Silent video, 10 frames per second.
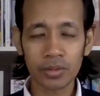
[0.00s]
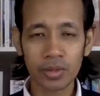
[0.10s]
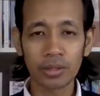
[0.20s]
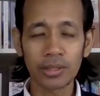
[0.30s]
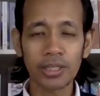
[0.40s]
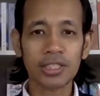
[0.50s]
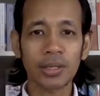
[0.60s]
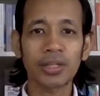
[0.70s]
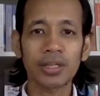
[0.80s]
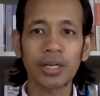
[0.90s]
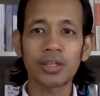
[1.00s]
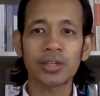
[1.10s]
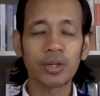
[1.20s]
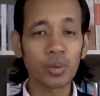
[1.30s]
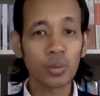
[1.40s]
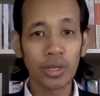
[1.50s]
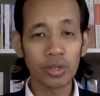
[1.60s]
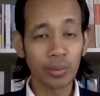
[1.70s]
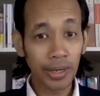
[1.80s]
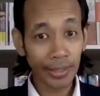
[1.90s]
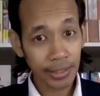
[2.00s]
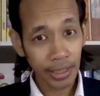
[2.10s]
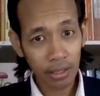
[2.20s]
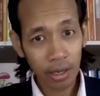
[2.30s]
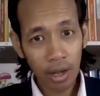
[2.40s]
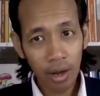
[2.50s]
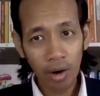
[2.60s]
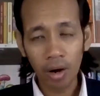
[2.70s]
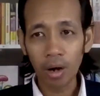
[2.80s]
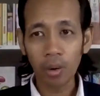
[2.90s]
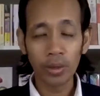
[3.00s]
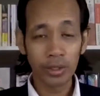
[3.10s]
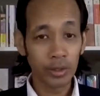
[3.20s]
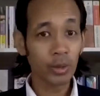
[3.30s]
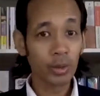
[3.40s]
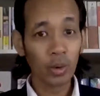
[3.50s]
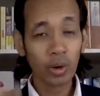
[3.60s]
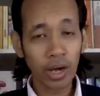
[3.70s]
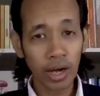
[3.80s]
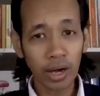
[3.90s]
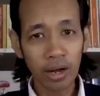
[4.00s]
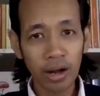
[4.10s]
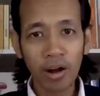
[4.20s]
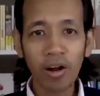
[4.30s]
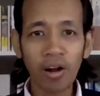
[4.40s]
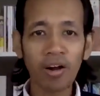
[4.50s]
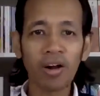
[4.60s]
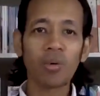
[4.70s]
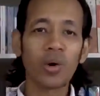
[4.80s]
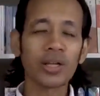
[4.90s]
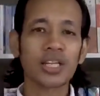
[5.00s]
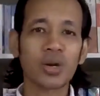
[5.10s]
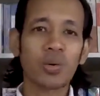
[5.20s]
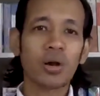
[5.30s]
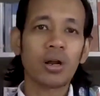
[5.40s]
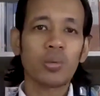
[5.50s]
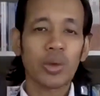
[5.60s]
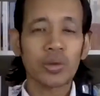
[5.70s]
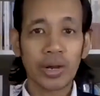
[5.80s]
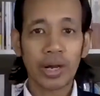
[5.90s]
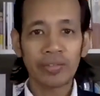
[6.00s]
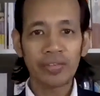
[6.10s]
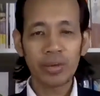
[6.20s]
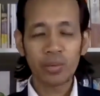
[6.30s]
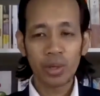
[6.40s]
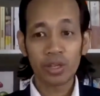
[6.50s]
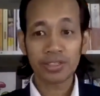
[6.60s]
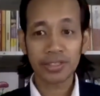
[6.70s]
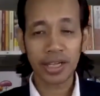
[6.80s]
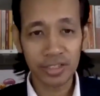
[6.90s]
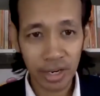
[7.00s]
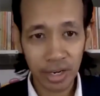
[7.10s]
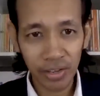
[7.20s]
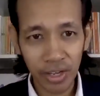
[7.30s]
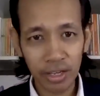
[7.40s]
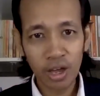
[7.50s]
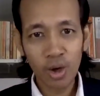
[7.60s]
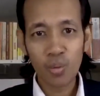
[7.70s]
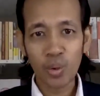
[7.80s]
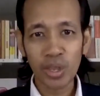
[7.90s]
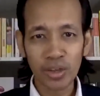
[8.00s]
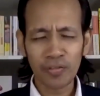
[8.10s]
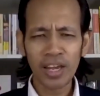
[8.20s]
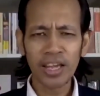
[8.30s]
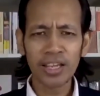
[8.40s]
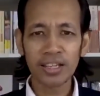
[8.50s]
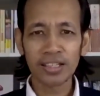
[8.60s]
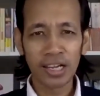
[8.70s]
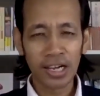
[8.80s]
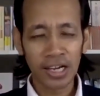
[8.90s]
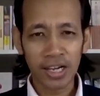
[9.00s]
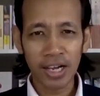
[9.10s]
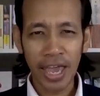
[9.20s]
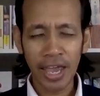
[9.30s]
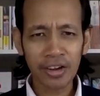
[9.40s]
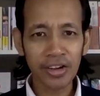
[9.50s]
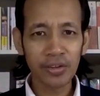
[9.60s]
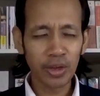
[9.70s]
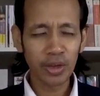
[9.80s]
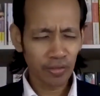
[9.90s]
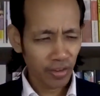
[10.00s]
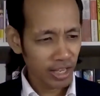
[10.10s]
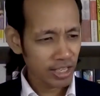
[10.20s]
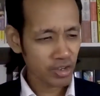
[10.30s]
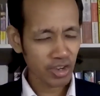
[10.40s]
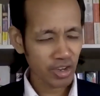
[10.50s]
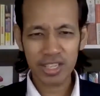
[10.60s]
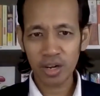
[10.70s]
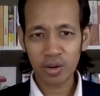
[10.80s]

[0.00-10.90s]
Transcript: So this is something that you can do when you meditate or when you do yoga or once in a while when you're driving, when you're stuck in traffic, when you're feeling uh, angry, when you're feeling stressed